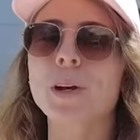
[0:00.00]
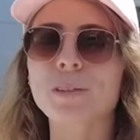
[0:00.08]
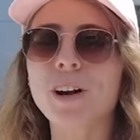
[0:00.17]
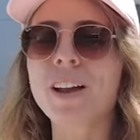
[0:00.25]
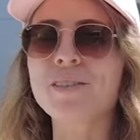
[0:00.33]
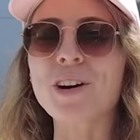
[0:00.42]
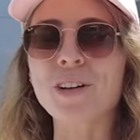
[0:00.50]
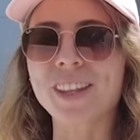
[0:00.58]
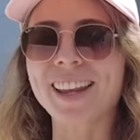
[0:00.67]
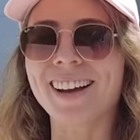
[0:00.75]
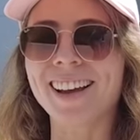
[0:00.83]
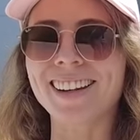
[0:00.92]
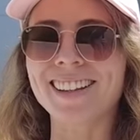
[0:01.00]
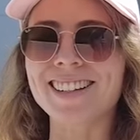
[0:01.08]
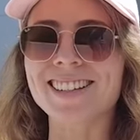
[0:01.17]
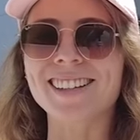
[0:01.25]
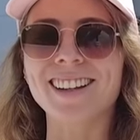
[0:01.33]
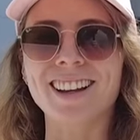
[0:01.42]
We arrived on the
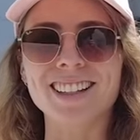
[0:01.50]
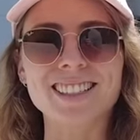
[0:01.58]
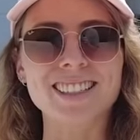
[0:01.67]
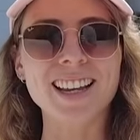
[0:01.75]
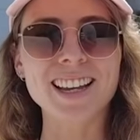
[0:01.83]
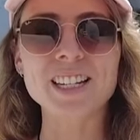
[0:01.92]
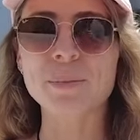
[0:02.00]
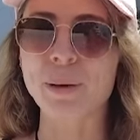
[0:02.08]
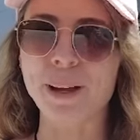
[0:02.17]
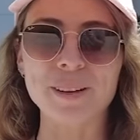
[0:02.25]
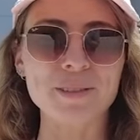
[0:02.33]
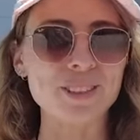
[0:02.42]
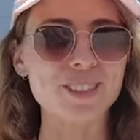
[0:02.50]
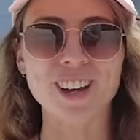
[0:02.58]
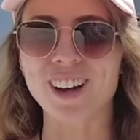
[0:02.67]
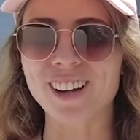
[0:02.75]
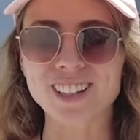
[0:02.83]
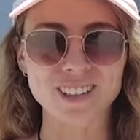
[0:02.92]
island last night, but it was
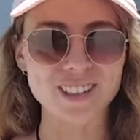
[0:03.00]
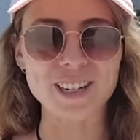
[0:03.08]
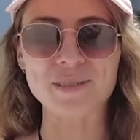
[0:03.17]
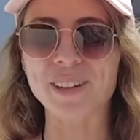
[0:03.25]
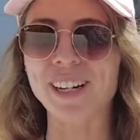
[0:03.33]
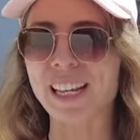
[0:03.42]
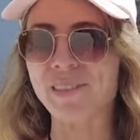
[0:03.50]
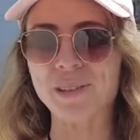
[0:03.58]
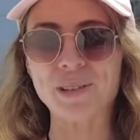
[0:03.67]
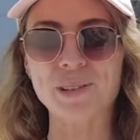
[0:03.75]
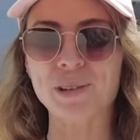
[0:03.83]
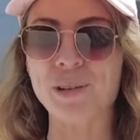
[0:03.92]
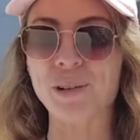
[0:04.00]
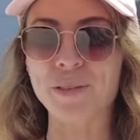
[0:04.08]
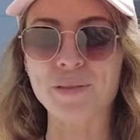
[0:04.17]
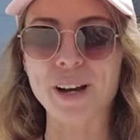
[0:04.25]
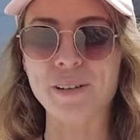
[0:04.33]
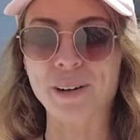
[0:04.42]
dark, so I didn't want to give you a tour
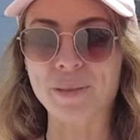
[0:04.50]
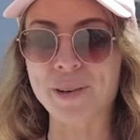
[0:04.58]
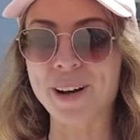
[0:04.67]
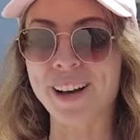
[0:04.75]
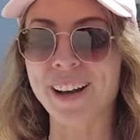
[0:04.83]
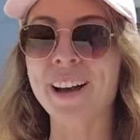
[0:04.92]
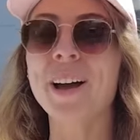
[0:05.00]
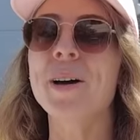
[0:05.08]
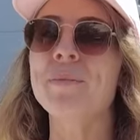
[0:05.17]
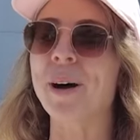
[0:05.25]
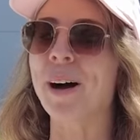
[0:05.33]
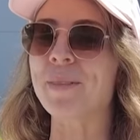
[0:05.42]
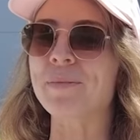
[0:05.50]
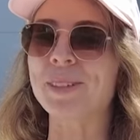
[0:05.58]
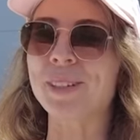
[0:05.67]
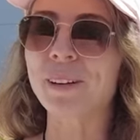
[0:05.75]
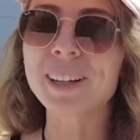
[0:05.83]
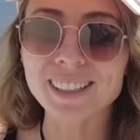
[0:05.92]
of where we were. But I'm
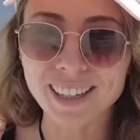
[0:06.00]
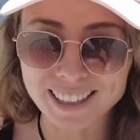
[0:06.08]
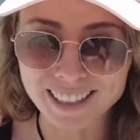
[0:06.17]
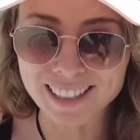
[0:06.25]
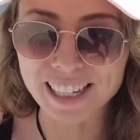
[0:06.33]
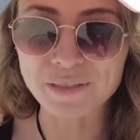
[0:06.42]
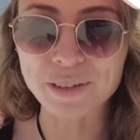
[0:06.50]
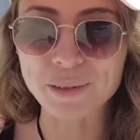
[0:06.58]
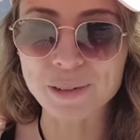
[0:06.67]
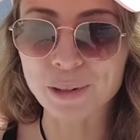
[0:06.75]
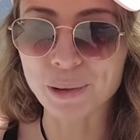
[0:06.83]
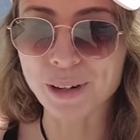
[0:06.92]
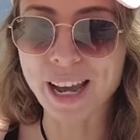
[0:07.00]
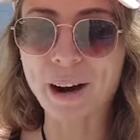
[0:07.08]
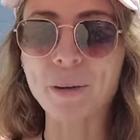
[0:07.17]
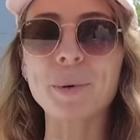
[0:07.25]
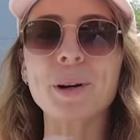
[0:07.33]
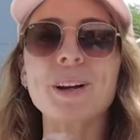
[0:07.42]
so excited to give you a tour
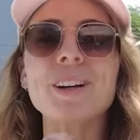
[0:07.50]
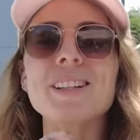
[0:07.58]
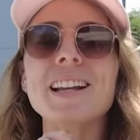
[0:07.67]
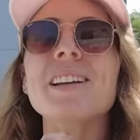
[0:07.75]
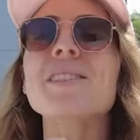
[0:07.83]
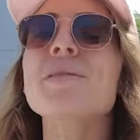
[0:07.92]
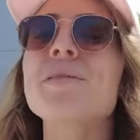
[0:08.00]
now because it's